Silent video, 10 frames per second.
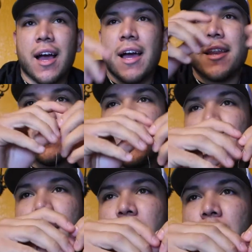I
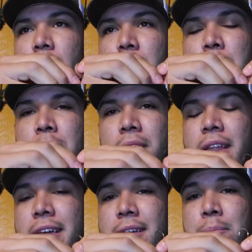would put
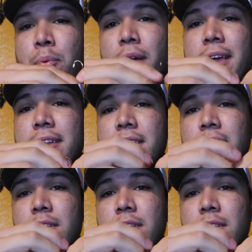like bread